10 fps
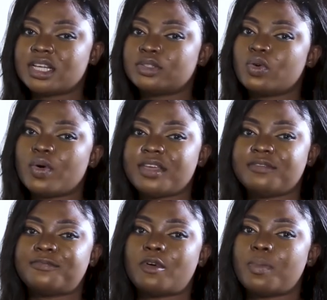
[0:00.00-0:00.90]
Just go
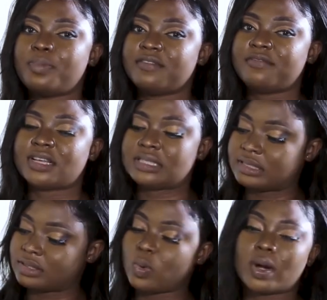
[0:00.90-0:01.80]
in for
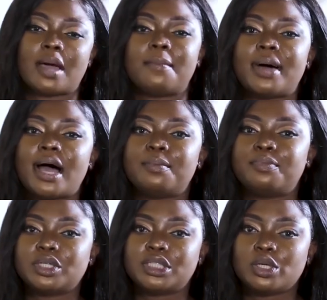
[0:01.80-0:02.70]
Perfect
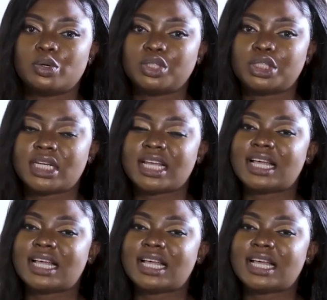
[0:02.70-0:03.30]
Honampa body lotion.